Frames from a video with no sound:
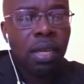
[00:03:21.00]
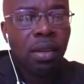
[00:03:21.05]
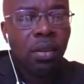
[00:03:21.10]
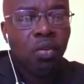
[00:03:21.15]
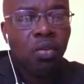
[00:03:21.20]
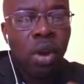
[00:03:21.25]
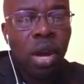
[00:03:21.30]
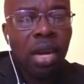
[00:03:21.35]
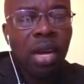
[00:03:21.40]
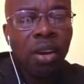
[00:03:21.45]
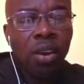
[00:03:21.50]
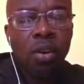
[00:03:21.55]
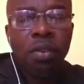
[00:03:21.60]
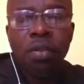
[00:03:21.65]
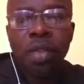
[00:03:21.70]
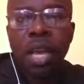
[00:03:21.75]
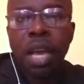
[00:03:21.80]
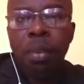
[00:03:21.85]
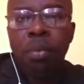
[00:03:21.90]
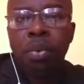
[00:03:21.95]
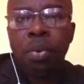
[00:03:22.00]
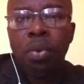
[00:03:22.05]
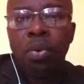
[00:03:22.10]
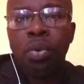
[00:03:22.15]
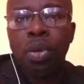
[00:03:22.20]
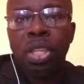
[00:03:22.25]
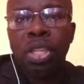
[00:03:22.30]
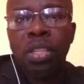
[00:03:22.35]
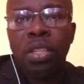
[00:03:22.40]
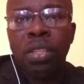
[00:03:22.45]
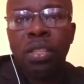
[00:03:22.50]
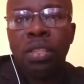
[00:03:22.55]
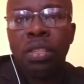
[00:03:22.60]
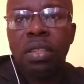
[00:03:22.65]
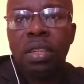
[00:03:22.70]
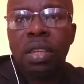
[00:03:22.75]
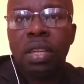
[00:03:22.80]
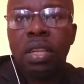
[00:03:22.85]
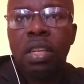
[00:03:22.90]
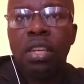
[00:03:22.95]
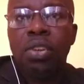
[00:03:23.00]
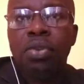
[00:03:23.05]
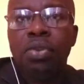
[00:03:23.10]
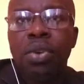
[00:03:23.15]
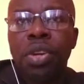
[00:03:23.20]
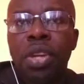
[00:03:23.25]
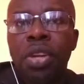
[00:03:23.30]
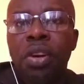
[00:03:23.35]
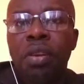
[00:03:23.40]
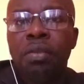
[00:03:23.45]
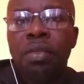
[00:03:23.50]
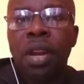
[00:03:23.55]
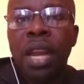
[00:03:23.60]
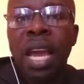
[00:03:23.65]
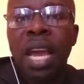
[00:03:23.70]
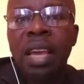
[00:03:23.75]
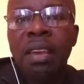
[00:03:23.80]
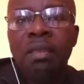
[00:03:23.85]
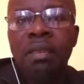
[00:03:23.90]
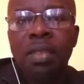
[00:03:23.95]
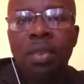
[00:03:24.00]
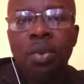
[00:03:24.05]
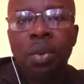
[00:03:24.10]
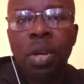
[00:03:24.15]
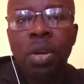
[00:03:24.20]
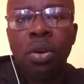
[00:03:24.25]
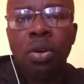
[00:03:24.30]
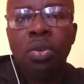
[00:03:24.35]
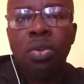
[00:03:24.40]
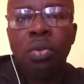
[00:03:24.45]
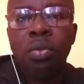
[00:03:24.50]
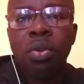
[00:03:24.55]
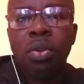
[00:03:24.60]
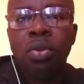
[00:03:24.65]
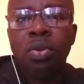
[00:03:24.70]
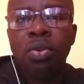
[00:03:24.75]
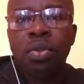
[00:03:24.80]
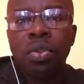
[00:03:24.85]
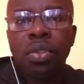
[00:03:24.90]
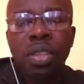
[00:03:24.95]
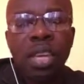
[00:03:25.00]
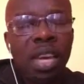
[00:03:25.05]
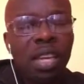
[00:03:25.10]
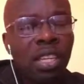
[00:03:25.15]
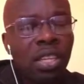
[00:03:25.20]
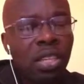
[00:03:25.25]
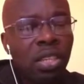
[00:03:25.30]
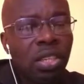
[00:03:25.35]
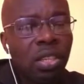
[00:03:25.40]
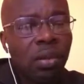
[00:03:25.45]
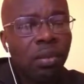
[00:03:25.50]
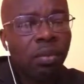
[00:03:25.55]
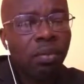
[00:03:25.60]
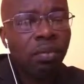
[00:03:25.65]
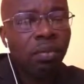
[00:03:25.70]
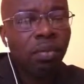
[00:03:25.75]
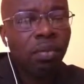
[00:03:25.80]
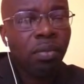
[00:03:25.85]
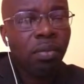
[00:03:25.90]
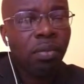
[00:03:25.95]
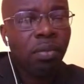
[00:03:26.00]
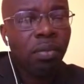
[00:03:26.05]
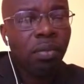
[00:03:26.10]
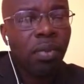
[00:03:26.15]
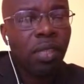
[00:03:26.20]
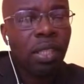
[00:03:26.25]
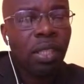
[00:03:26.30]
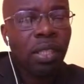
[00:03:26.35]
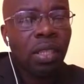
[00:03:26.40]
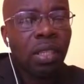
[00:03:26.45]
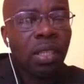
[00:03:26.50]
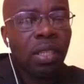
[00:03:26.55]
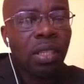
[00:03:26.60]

One of the apple, which is the tree of life, they were not supposed to touch the